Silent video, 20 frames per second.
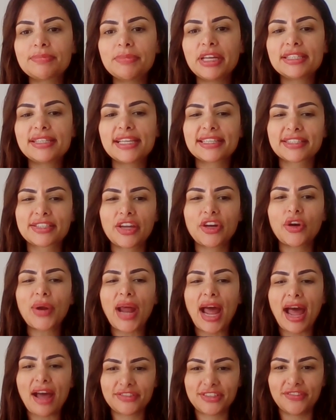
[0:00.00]
meetings, they
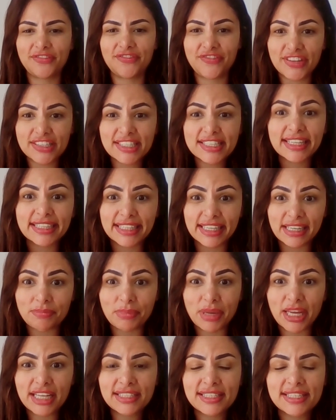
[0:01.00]
don't have to physically
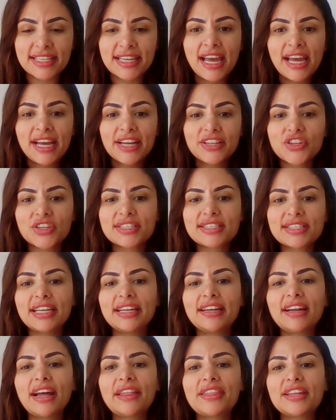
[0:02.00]
meet.
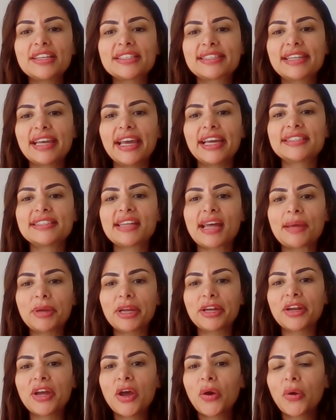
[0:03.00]
Justina, these days, I
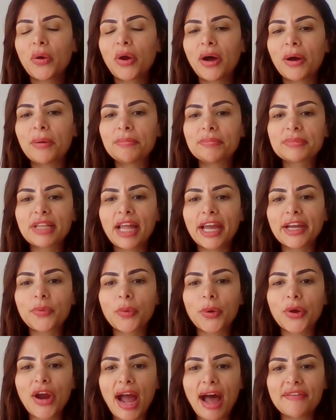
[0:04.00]
mean, like
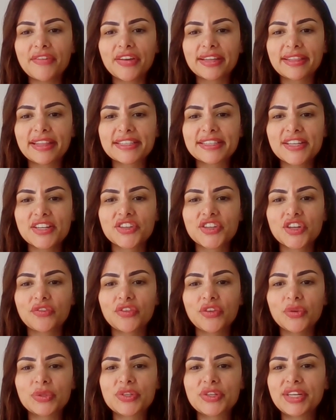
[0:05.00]
we're having this
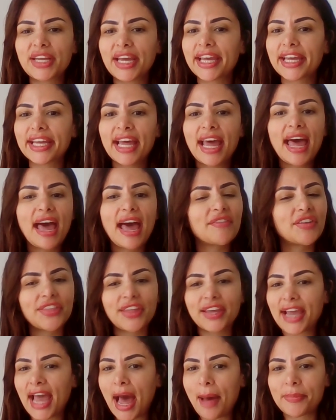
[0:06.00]
interview today,
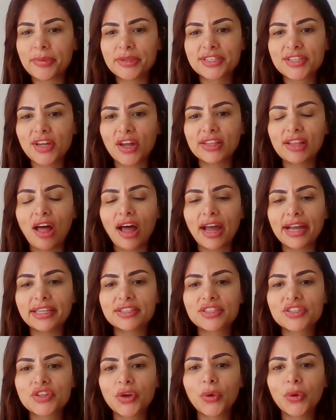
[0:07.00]
everything happens
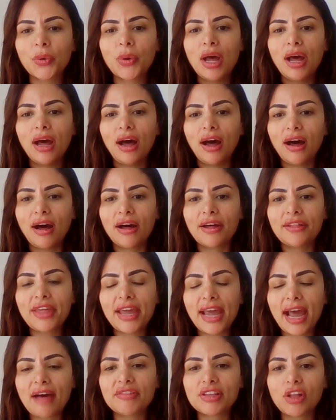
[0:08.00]
online. So
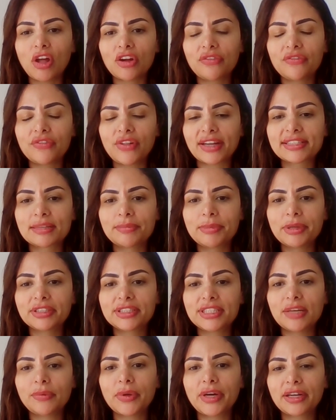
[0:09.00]
they have a lot of
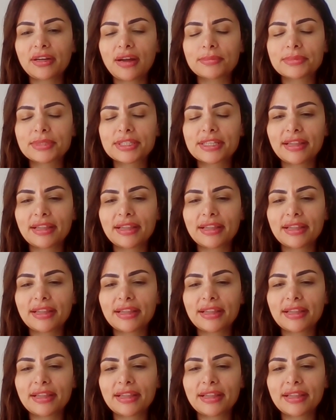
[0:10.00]
flexibility when it comes to